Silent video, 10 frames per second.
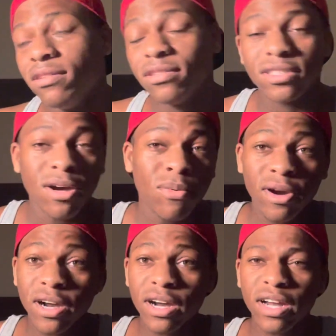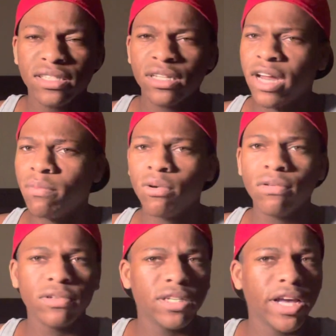somewhere, I seen her at a
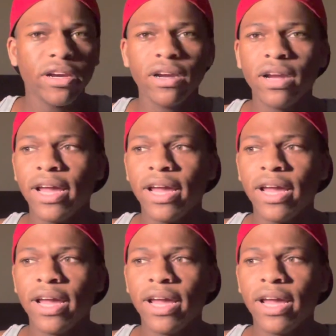movie theater,